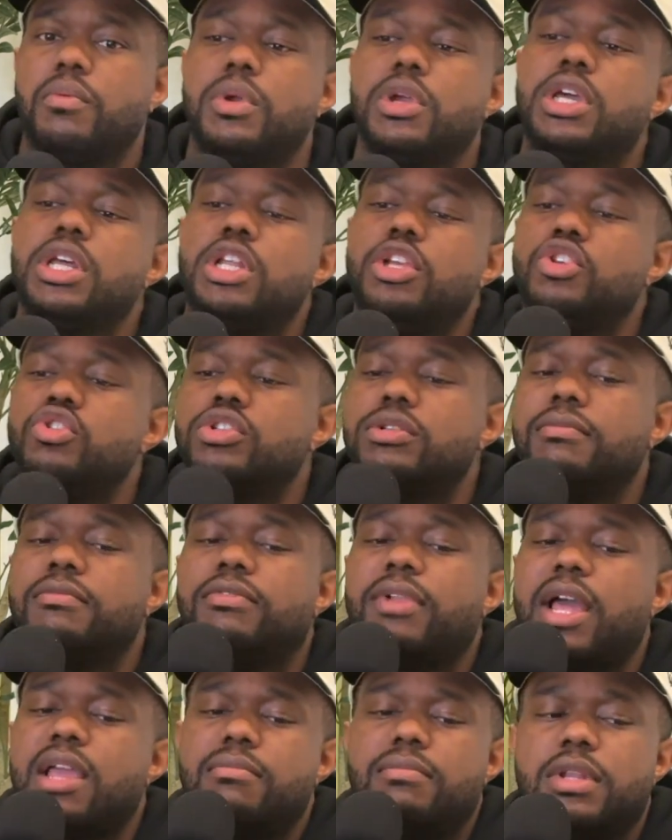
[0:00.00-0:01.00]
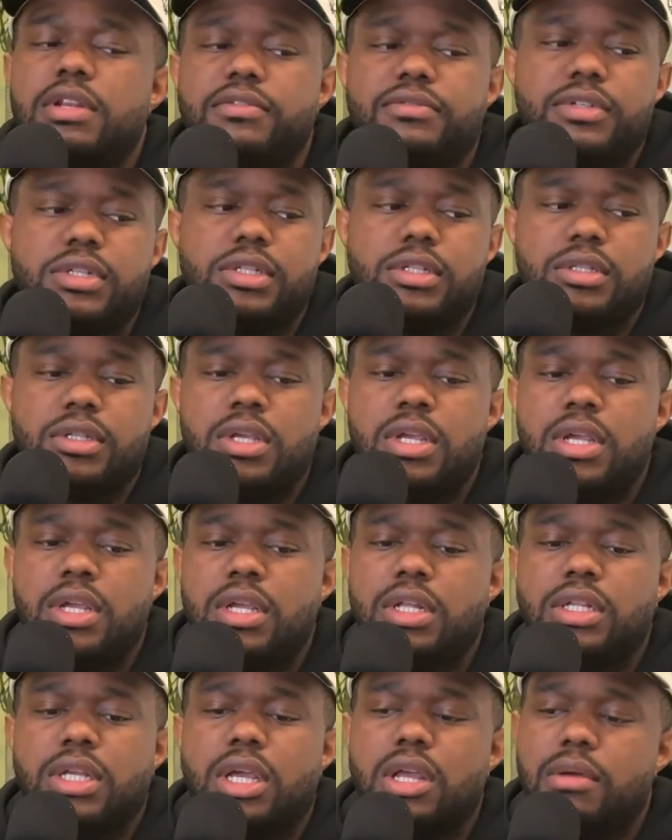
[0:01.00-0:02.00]
we could have used them flight benefits
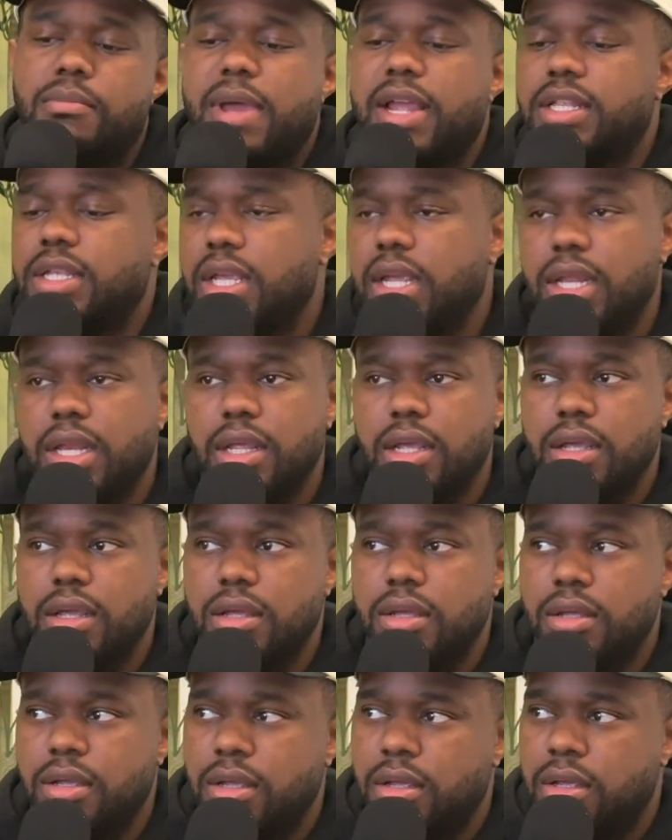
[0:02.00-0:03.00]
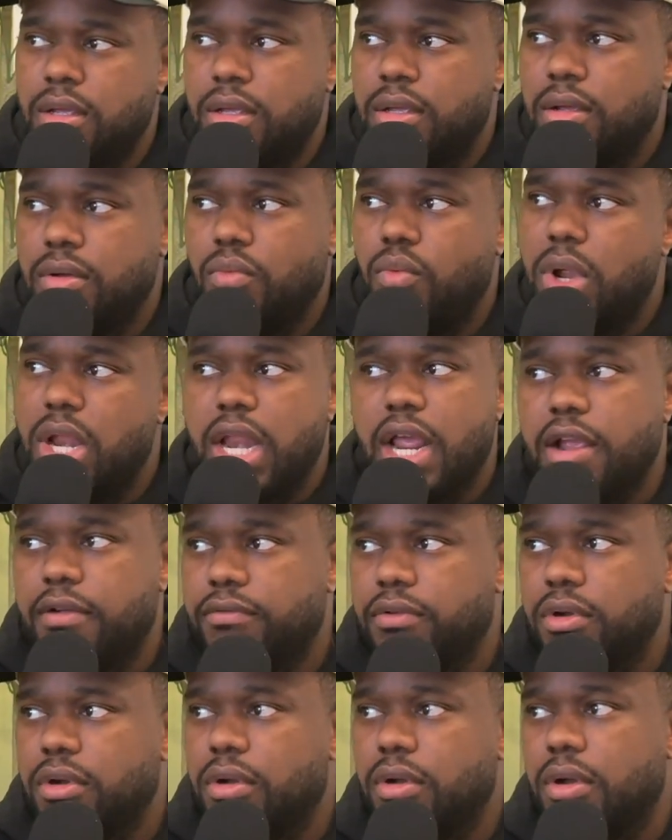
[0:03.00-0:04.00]
to come back to Indy whenever.
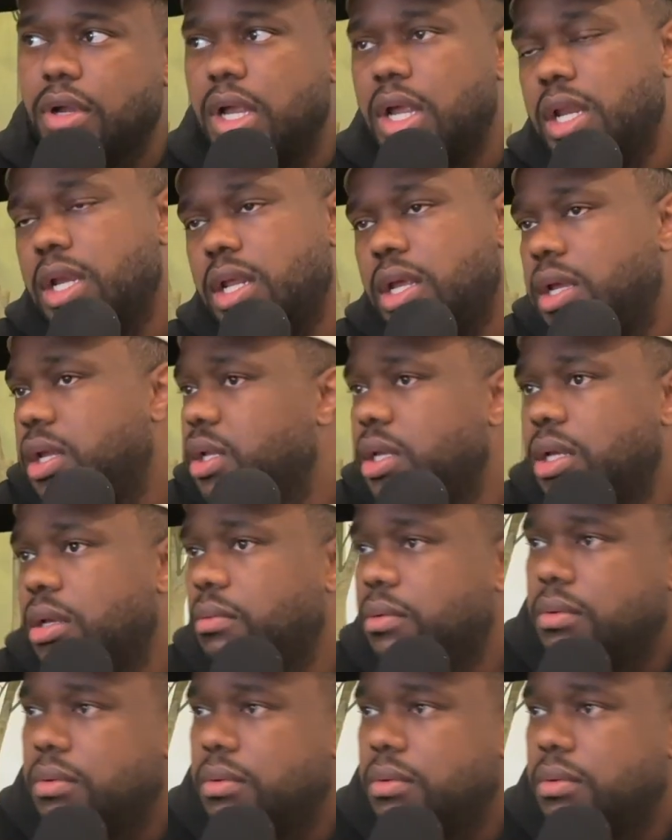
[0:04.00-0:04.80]
Yeah. And then we